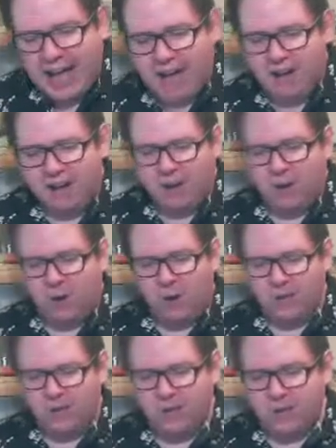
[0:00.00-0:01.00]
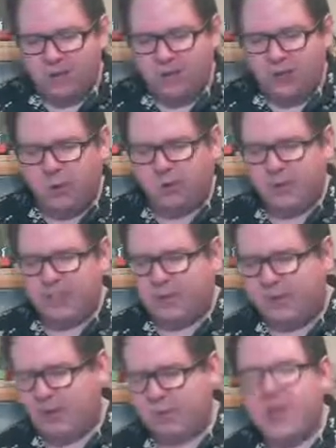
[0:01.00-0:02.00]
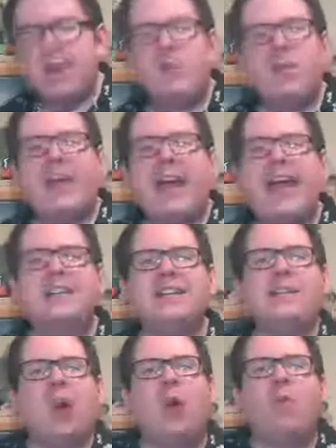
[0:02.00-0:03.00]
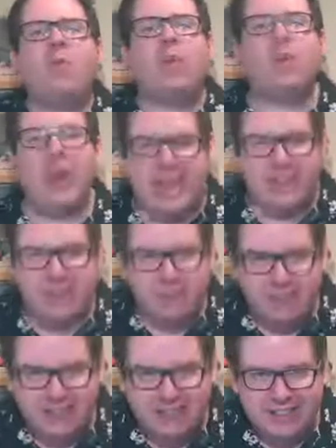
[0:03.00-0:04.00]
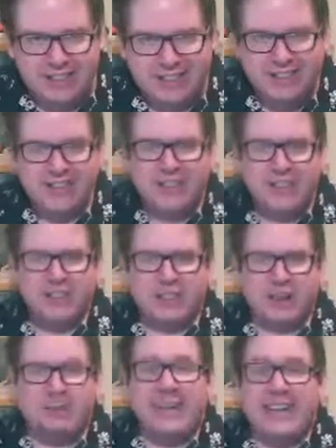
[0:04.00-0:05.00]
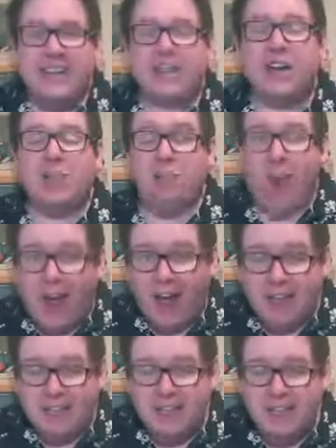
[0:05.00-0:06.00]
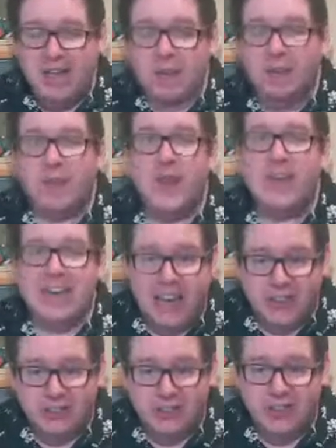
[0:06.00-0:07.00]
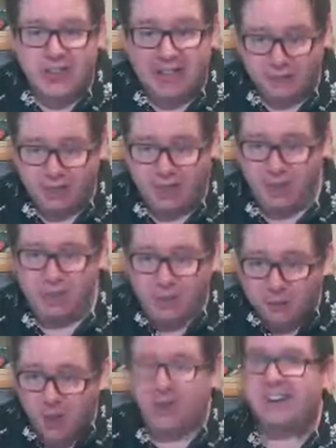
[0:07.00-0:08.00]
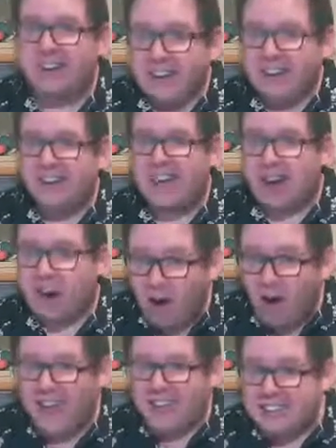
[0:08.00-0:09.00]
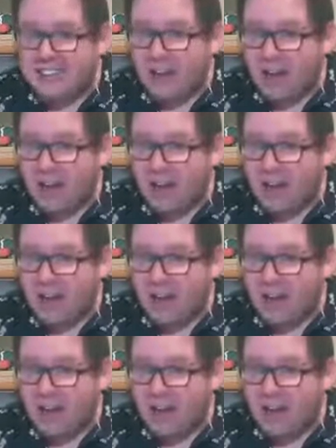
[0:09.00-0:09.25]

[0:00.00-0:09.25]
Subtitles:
Of course. Here we go. We'll end on the Queen's speech. So please arise for the national anthem. Come on, arise.